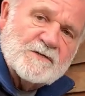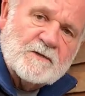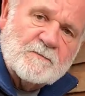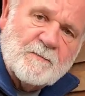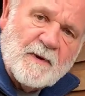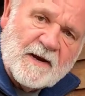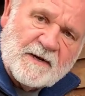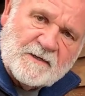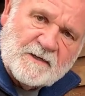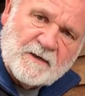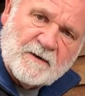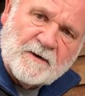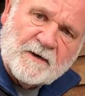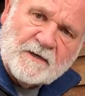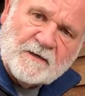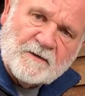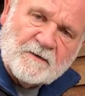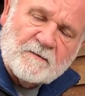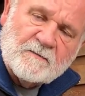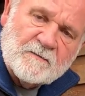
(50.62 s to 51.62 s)
and
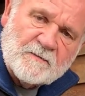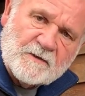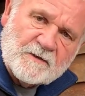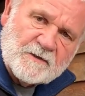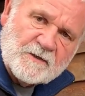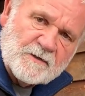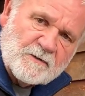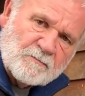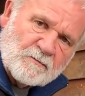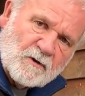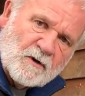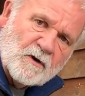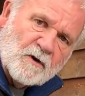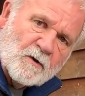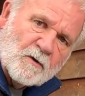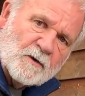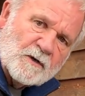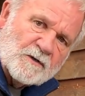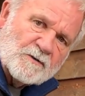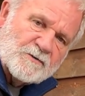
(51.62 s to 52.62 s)
bacteria that can
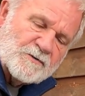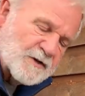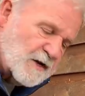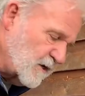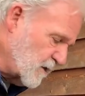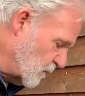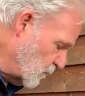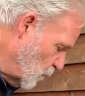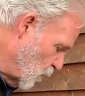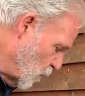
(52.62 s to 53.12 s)
grow in standing